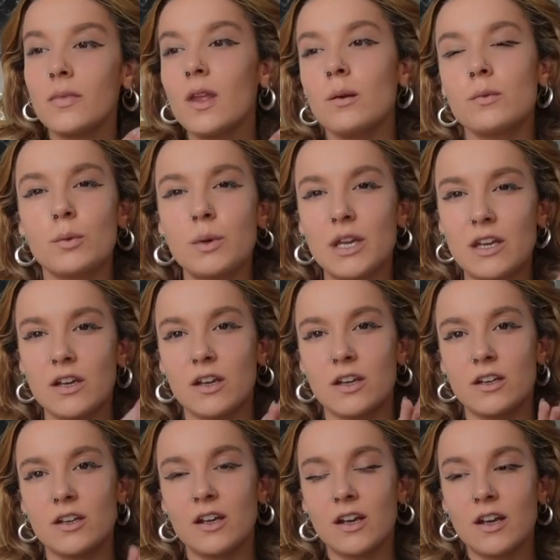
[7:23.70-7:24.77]
where we
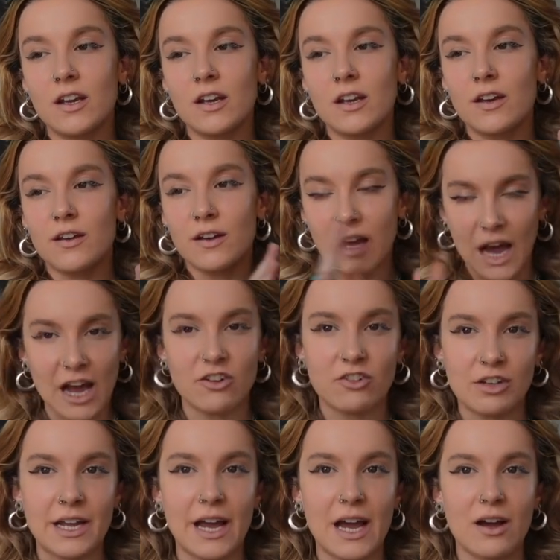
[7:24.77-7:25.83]
can
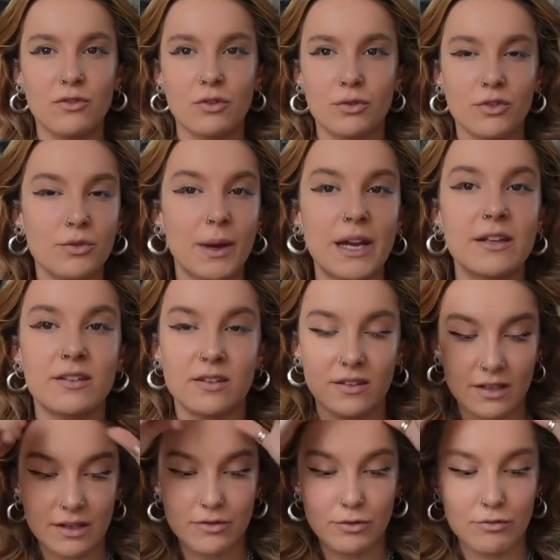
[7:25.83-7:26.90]
actually have a space that's a
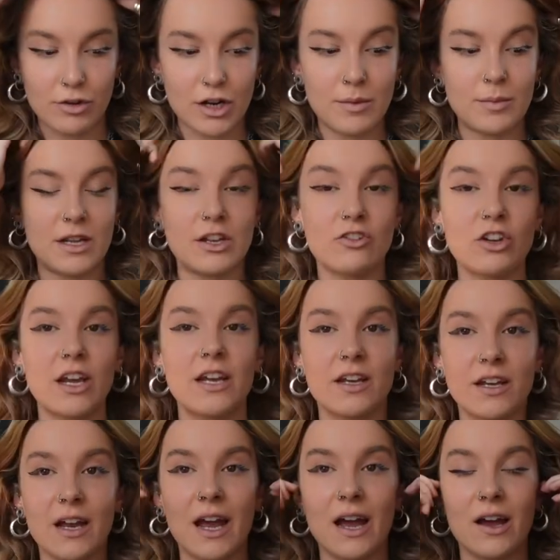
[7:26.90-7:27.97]
living room and then Jake
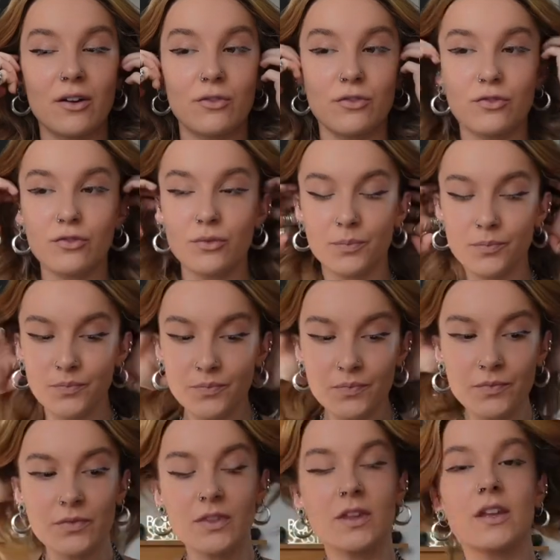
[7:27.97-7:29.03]
can have
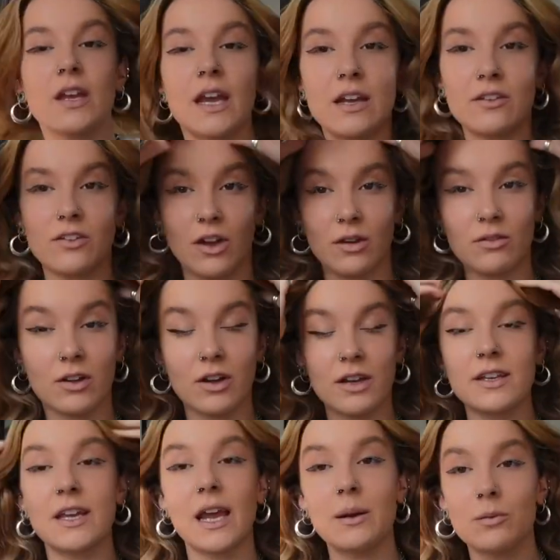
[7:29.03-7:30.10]
his own like
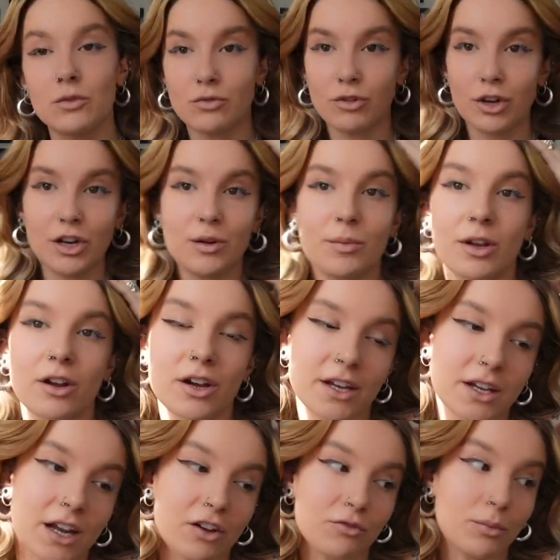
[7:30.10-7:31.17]
games room and I
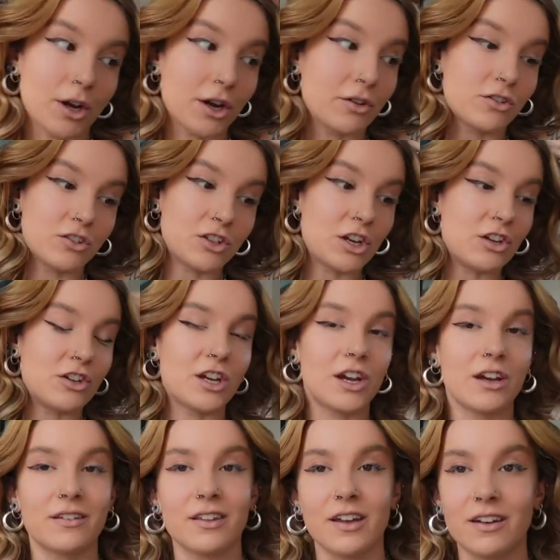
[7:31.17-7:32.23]
can have my own
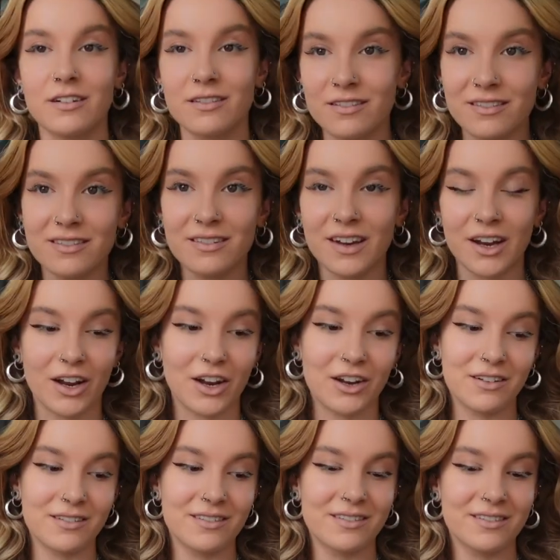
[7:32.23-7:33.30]
studio then, you know,
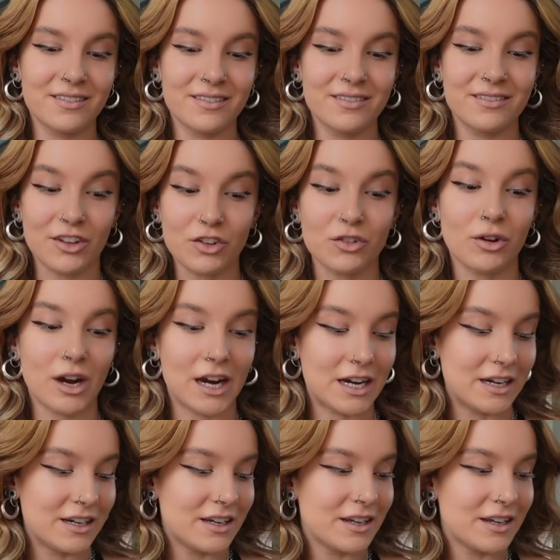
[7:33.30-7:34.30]
that's great.